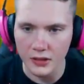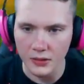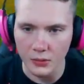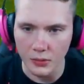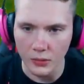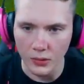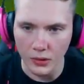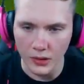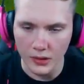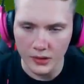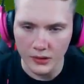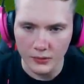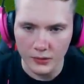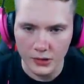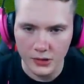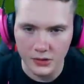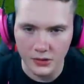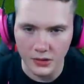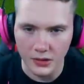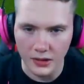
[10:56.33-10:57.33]
one,
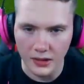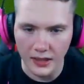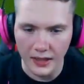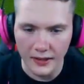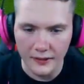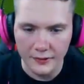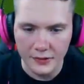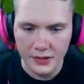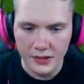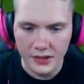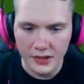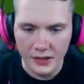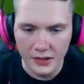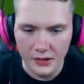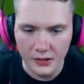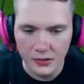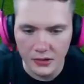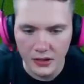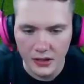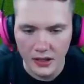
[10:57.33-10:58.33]
which will
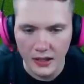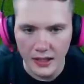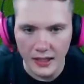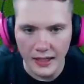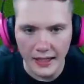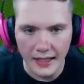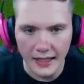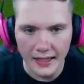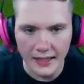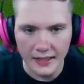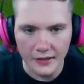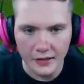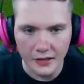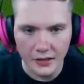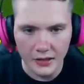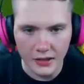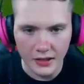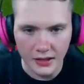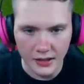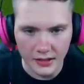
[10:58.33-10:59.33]
lifesteal, and
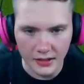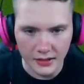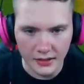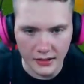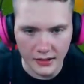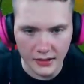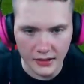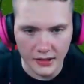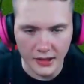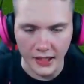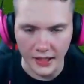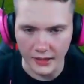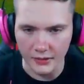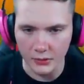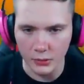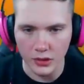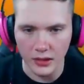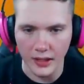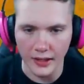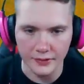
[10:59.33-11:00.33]
yeah, it
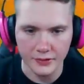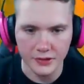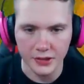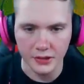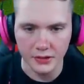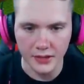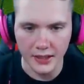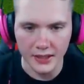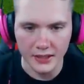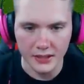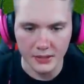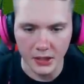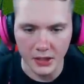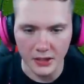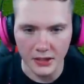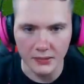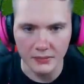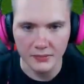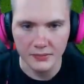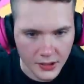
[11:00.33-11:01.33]
will lifesteal. That's
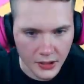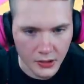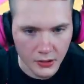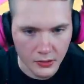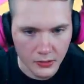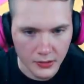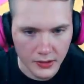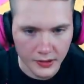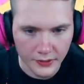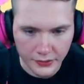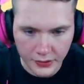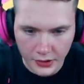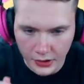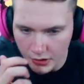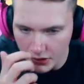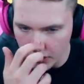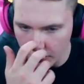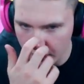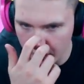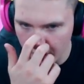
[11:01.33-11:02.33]
about it. So if you
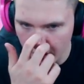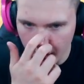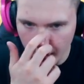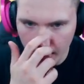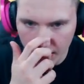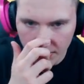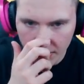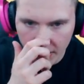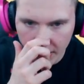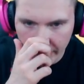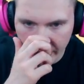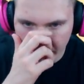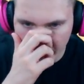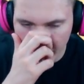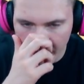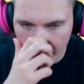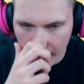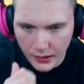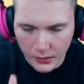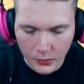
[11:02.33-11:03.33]
use the Nightmare
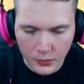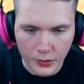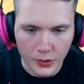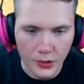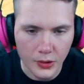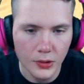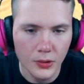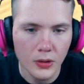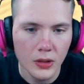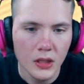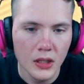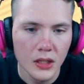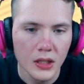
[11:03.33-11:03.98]
thing, it will